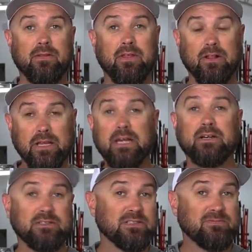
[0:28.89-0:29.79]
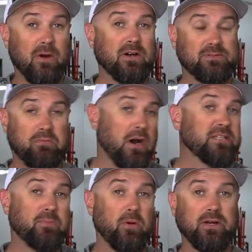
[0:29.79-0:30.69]
the leaders as far as
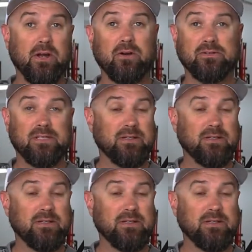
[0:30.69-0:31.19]
price point goes.